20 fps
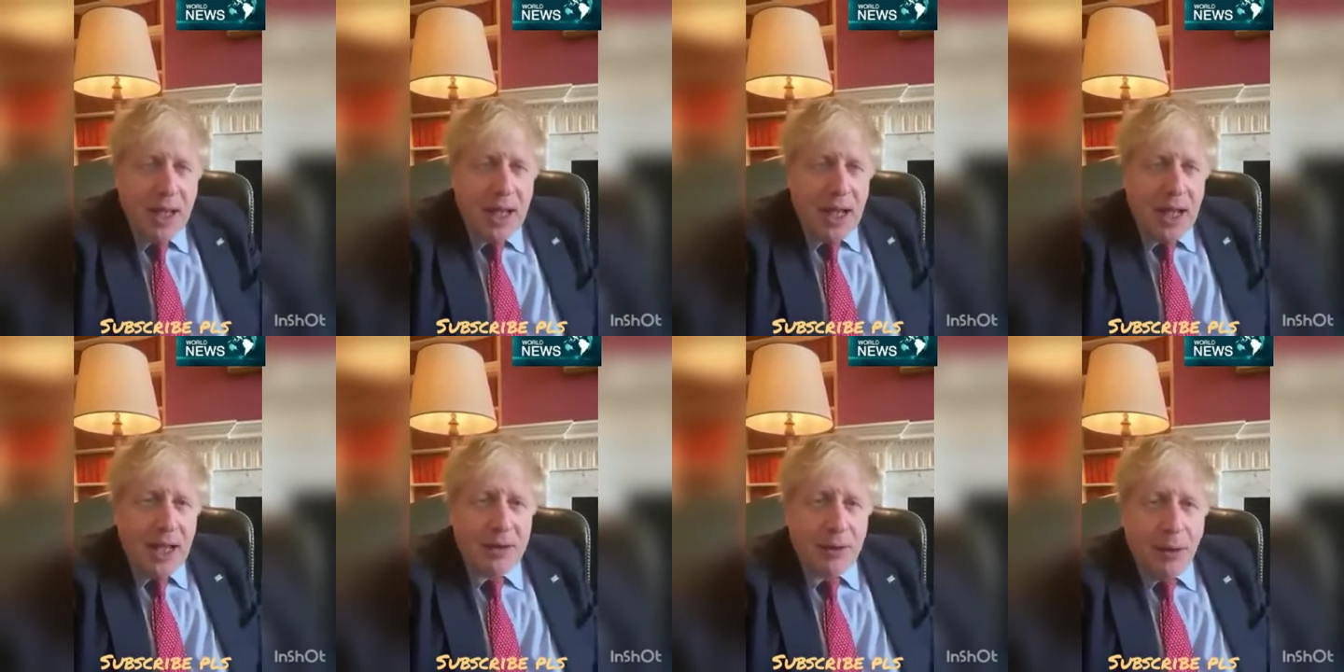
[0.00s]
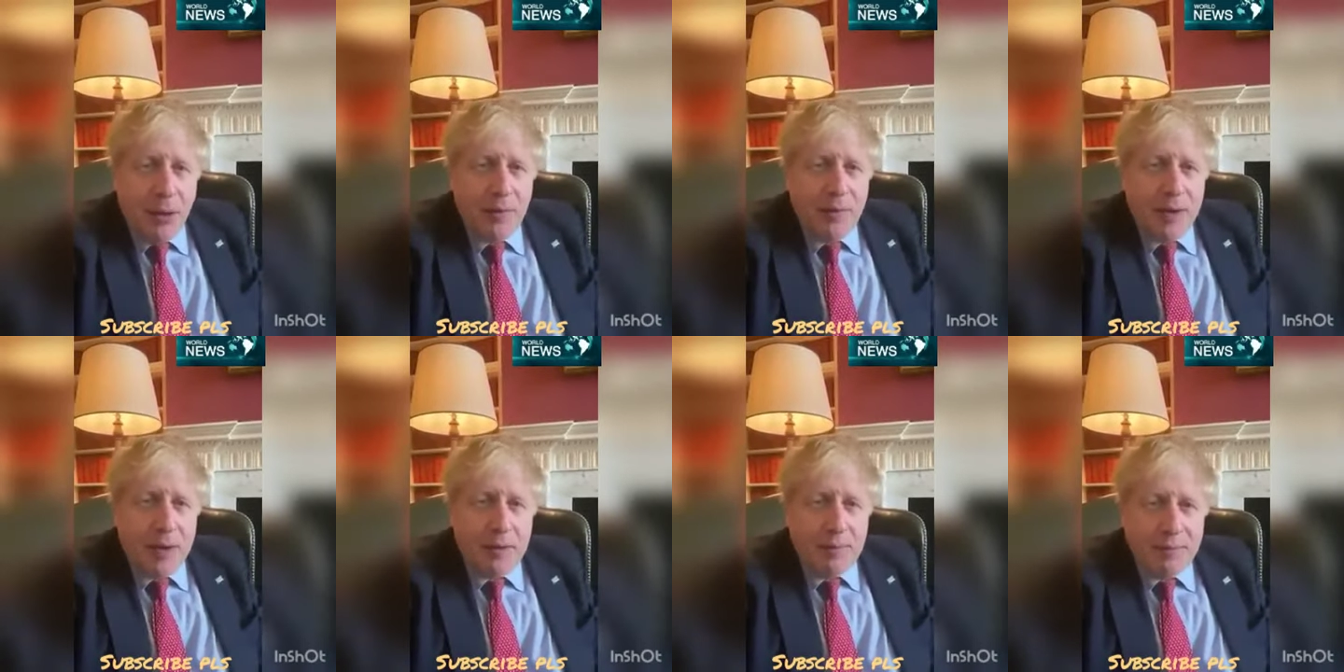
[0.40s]
And
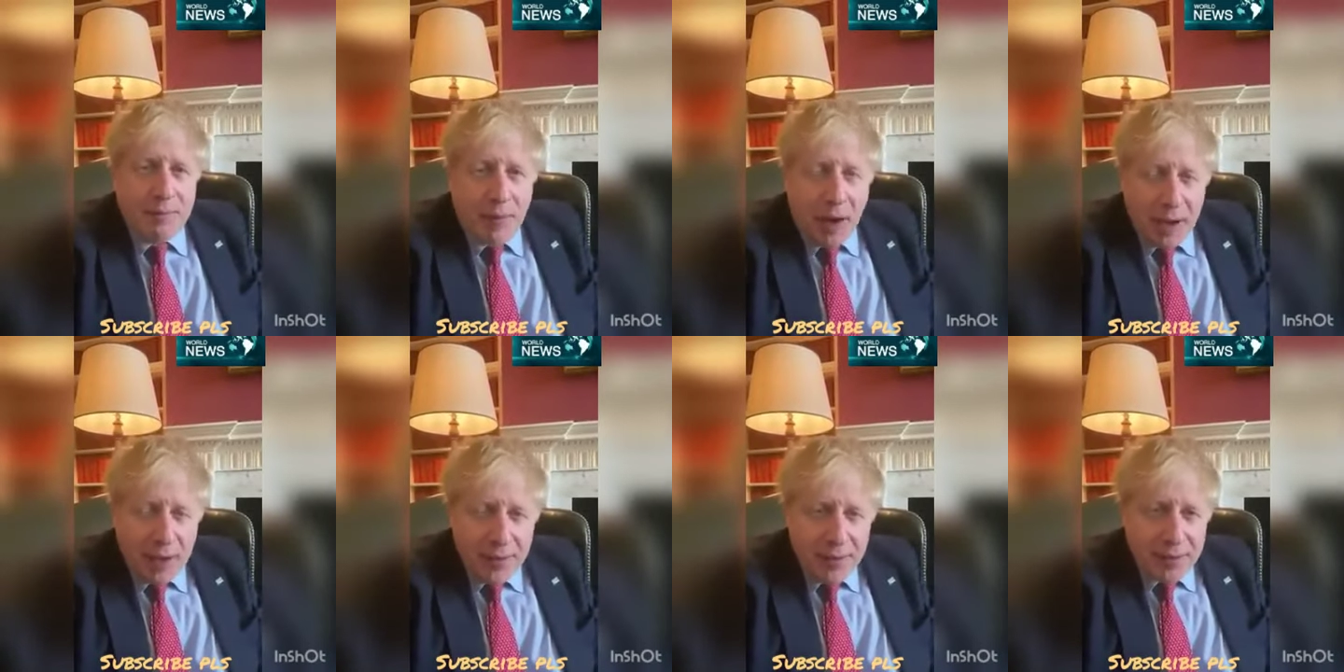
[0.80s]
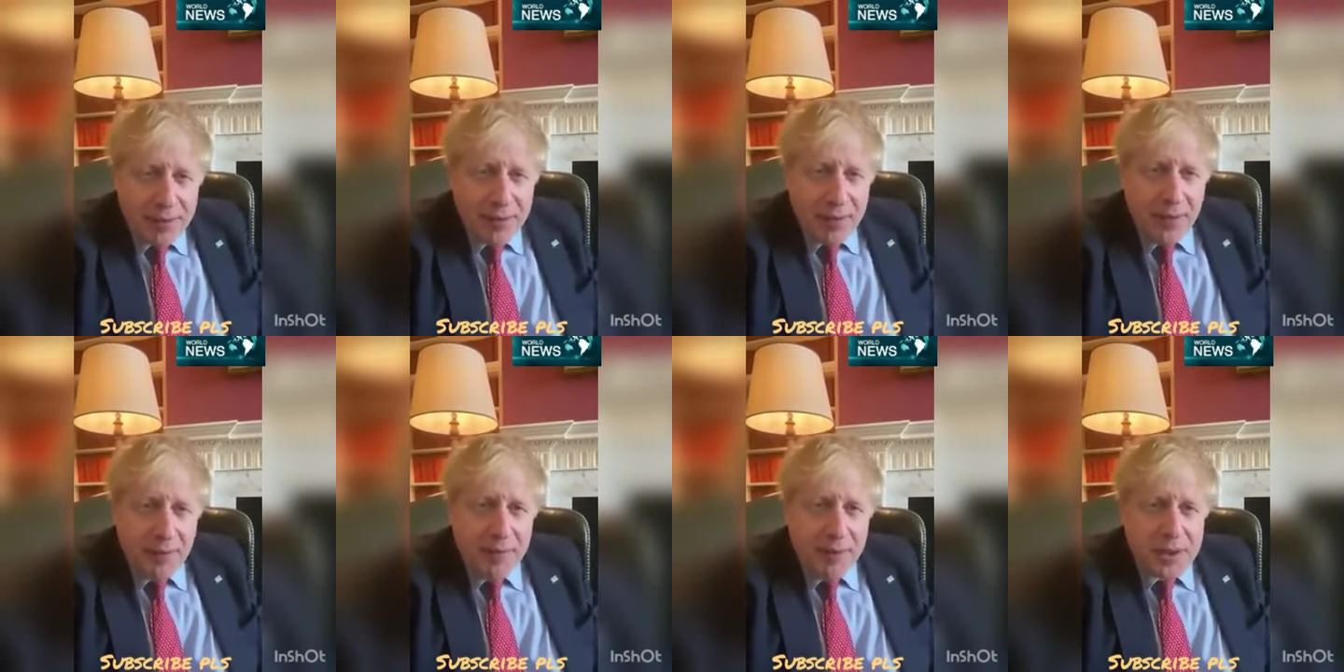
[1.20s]
on the
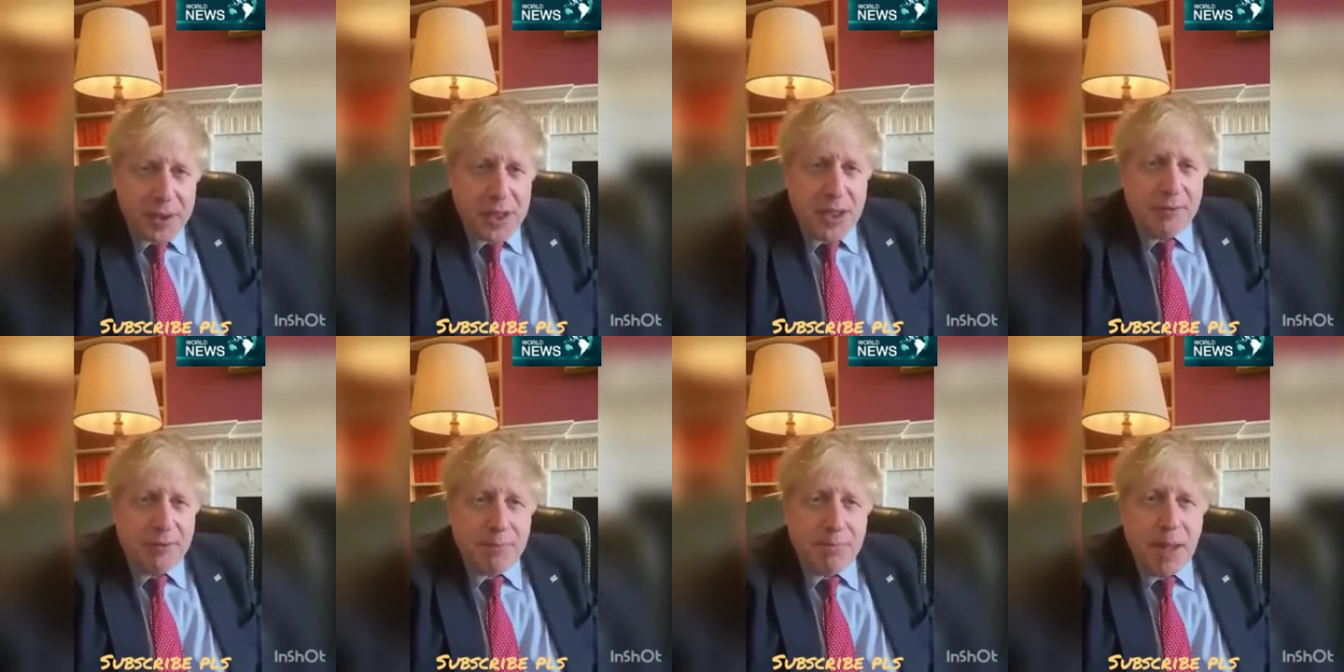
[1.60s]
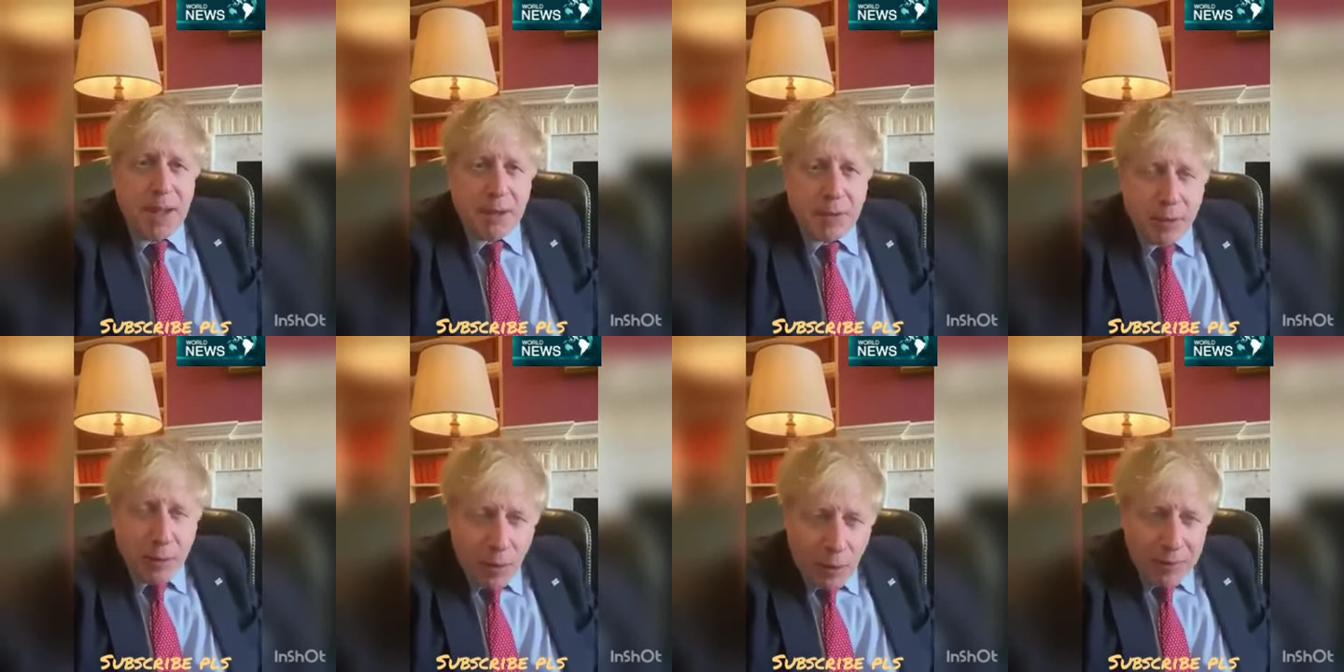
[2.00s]
advice of the chief
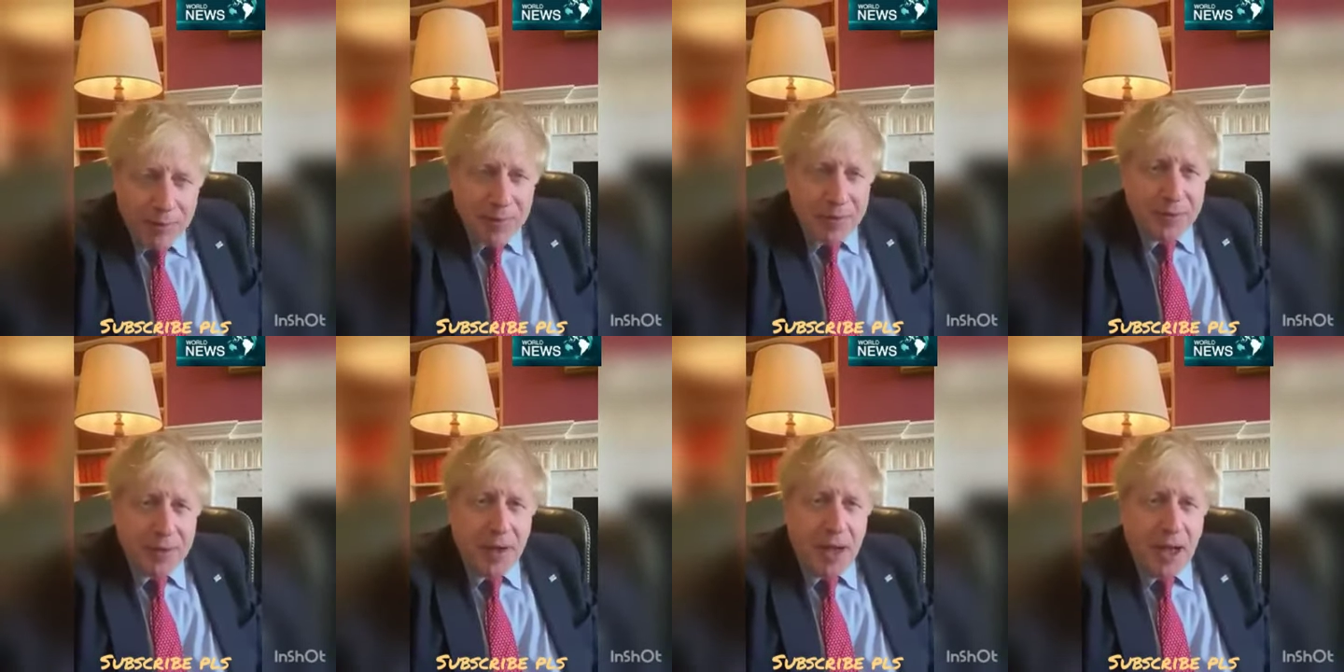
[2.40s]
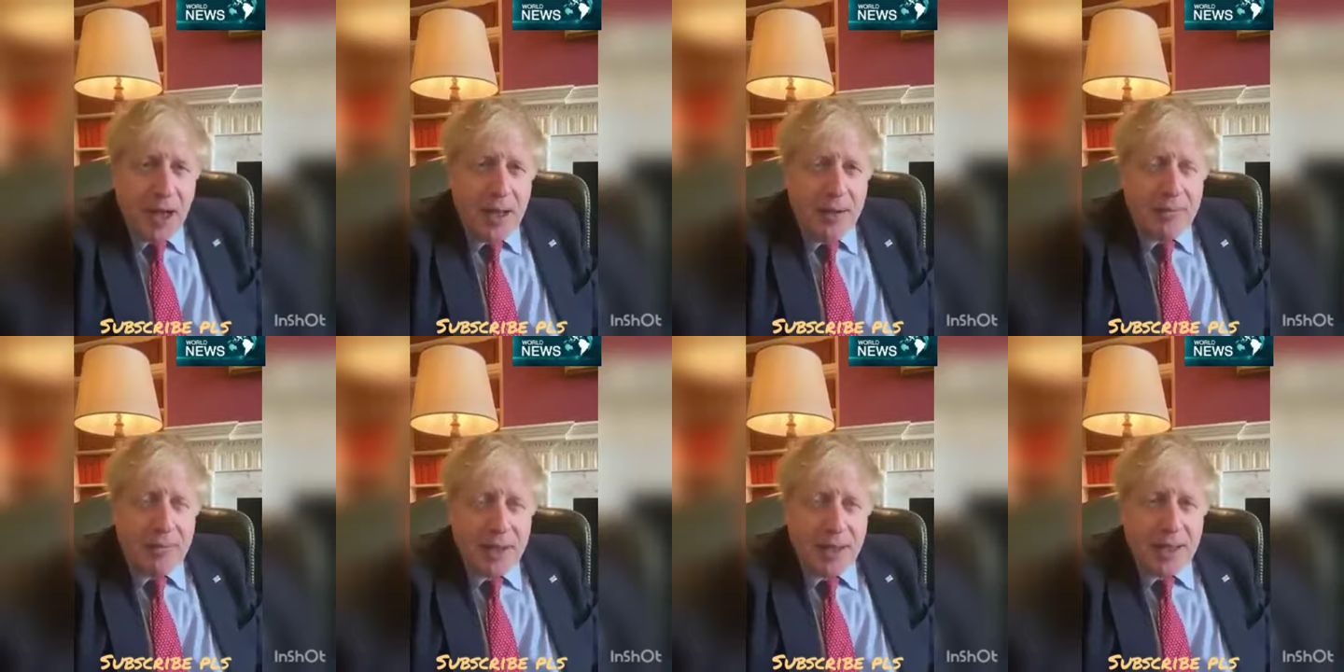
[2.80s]
medical officer,
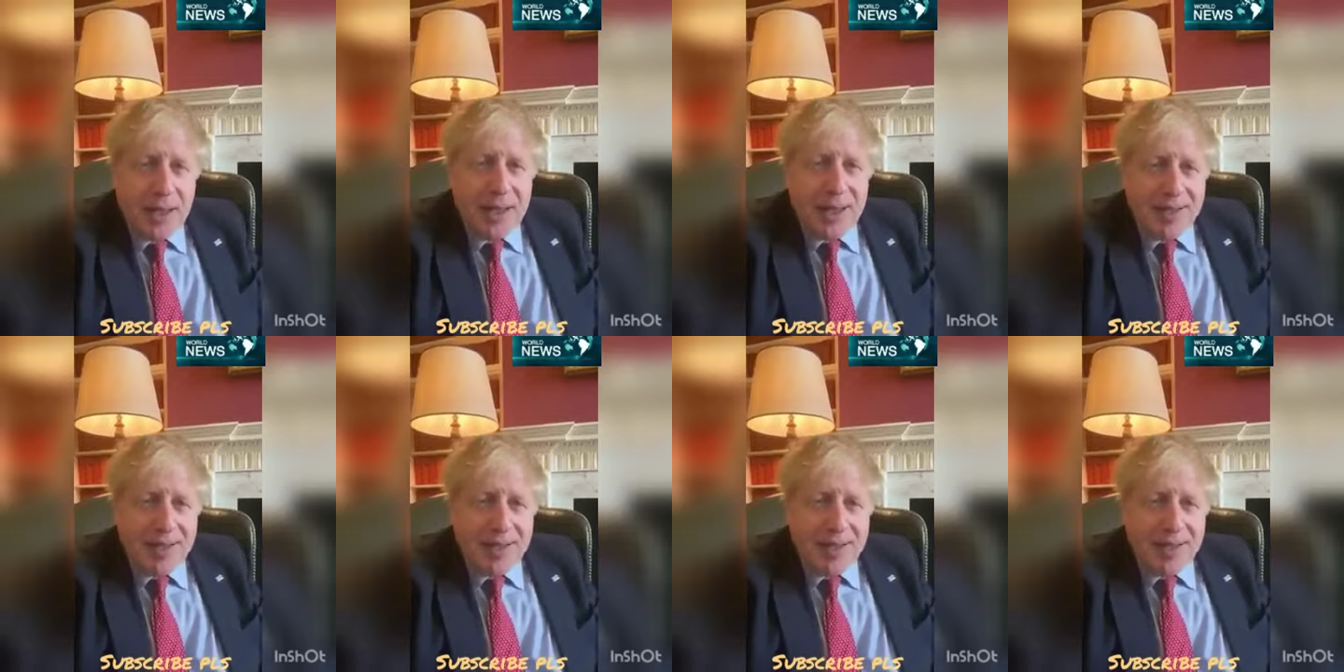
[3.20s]
I've